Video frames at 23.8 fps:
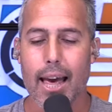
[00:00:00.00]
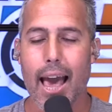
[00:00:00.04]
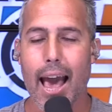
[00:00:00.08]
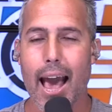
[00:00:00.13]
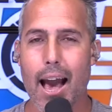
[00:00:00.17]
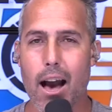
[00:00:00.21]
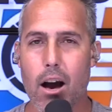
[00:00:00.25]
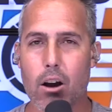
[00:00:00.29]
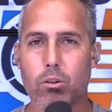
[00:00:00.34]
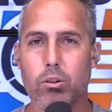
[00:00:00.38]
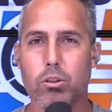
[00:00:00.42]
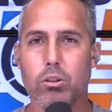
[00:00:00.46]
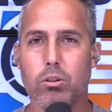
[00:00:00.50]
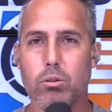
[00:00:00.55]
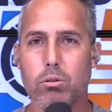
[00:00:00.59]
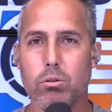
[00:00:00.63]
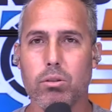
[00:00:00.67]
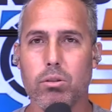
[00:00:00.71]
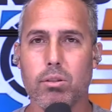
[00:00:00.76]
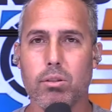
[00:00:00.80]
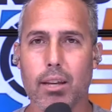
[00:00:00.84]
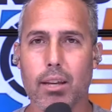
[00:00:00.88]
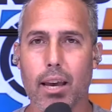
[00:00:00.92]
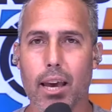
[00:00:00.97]
How
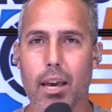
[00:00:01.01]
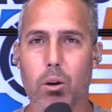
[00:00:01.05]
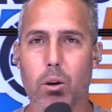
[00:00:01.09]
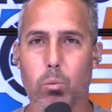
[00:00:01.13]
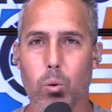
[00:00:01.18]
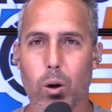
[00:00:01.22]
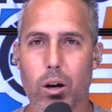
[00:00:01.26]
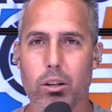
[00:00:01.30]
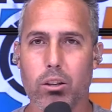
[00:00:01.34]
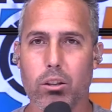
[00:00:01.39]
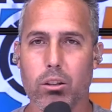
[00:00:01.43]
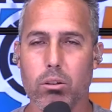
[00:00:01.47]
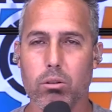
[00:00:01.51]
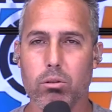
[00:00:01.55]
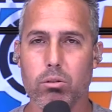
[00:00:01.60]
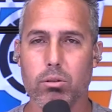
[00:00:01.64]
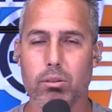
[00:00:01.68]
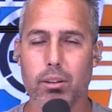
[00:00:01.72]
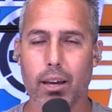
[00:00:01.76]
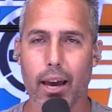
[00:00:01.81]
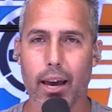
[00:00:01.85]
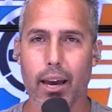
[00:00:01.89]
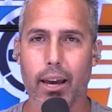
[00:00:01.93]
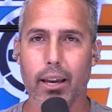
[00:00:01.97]
you say what you
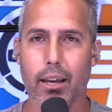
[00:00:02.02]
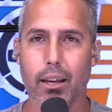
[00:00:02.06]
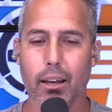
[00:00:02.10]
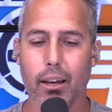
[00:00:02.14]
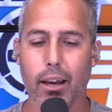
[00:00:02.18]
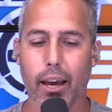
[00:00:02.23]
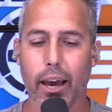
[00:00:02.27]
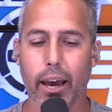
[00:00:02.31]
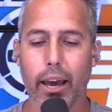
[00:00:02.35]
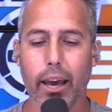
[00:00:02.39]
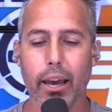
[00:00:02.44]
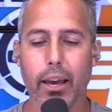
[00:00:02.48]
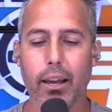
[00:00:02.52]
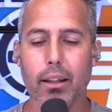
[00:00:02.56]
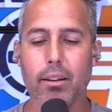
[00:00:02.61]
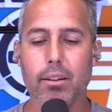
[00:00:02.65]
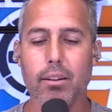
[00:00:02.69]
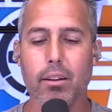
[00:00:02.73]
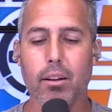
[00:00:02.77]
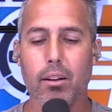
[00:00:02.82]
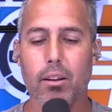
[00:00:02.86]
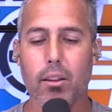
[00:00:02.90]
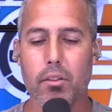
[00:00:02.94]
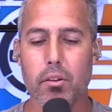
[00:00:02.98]
say
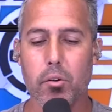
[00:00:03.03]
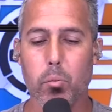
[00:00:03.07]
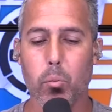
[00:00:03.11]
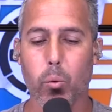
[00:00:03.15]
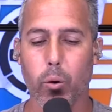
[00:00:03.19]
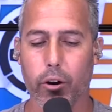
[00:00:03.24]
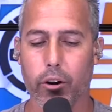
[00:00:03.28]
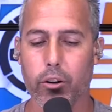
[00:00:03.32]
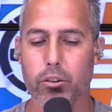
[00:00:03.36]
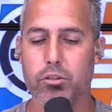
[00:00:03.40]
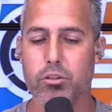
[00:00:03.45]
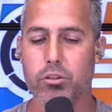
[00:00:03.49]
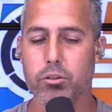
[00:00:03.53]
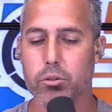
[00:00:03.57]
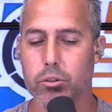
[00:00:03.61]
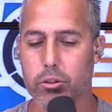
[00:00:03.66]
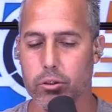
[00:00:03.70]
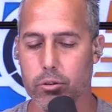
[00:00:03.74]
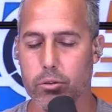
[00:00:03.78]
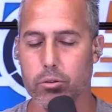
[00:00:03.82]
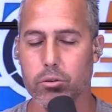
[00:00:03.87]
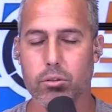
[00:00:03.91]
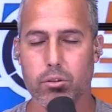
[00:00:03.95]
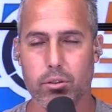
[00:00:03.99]
and the words you
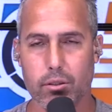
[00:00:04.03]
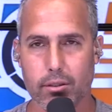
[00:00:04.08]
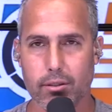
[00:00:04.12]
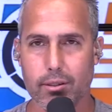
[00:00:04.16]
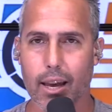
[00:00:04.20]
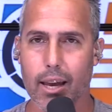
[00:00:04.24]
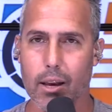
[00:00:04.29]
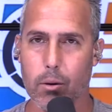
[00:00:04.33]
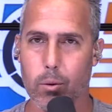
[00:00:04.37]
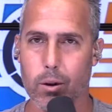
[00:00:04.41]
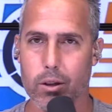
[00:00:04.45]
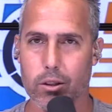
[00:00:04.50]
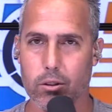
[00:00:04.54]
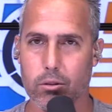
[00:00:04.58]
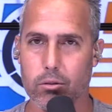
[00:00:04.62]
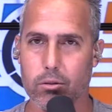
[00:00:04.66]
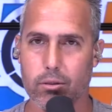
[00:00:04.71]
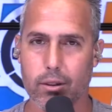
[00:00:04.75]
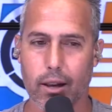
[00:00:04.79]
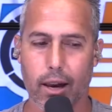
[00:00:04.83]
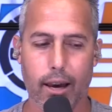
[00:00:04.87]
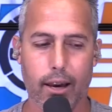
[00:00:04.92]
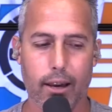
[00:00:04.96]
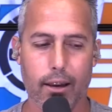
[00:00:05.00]
use to say what you
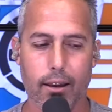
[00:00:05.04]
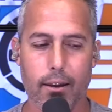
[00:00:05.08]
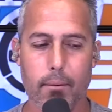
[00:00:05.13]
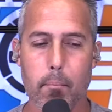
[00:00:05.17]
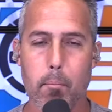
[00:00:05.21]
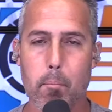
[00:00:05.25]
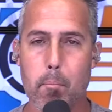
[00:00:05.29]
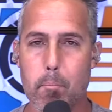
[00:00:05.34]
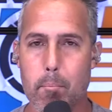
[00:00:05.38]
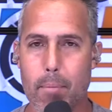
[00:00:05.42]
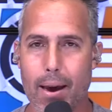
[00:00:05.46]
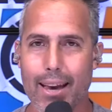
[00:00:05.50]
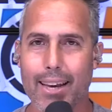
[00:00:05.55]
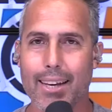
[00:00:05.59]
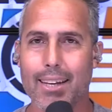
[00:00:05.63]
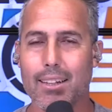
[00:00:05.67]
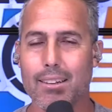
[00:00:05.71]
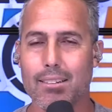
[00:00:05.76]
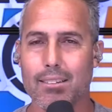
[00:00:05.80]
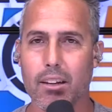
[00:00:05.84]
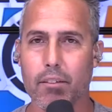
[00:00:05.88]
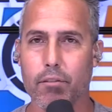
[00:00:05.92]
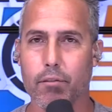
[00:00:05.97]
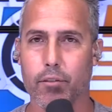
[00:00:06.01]
say make a
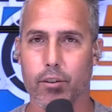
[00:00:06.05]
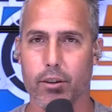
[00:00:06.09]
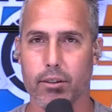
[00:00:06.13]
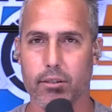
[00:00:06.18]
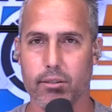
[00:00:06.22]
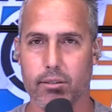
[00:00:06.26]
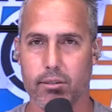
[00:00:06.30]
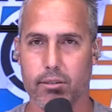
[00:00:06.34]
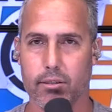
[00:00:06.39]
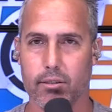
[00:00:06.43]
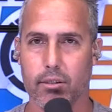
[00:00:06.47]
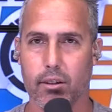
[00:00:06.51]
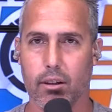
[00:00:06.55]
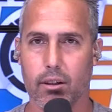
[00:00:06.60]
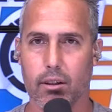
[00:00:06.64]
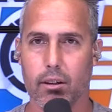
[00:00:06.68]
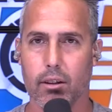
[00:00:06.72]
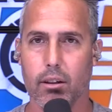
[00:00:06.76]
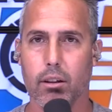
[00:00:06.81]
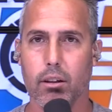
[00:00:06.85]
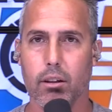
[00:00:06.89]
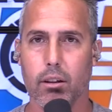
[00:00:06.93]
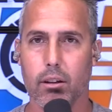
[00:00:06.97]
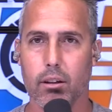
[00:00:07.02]
difference.
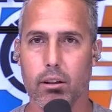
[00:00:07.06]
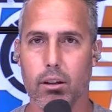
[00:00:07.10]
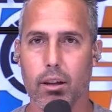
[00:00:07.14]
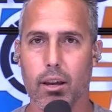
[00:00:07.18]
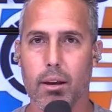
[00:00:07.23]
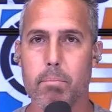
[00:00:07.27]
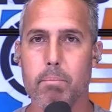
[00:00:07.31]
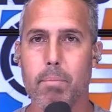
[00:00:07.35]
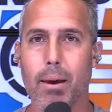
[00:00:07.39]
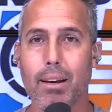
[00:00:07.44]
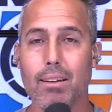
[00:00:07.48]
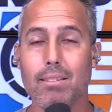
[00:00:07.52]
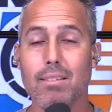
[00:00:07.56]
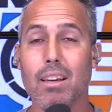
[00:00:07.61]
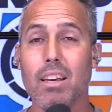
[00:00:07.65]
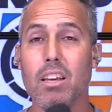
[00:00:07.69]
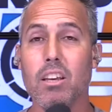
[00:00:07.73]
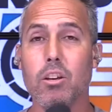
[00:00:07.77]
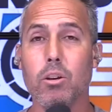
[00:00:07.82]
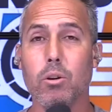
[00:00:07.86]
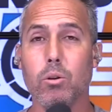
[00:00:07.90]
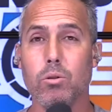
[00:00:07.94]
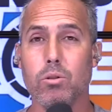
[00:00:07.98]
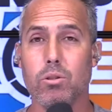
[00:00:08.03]
It makes a
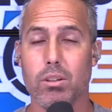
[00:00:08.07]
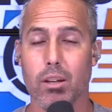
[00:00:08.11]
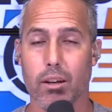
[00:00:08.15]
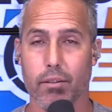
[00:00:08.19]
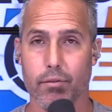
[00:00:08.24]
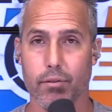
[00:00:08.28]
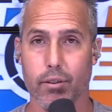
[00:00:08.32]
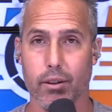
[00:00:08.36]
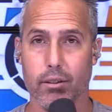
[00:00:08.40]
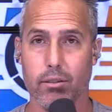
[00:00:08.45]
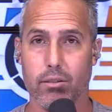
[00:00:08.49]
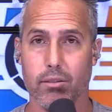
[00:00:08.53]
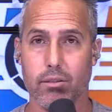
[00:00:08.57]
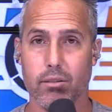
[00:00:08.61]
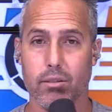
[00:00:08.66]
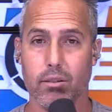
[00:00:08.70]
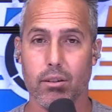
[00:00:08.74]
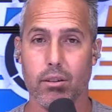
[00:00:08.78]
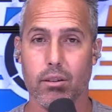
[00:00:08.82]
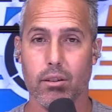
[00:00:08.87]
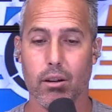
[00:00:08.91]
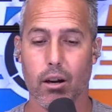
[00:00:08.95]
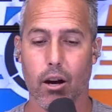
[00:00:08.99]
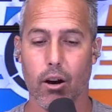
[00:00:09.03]
huge difference,
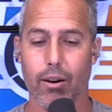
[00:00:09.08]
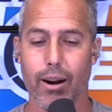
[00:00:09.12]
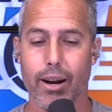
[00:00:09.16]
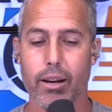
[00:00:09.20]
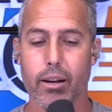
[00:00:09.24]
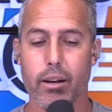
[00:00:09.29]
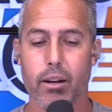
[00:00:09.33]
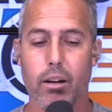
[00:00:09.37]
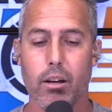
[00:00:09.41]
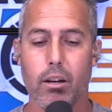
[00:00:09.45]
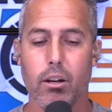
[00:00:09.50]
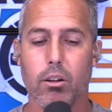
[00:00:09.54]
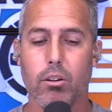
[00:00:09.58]
all right?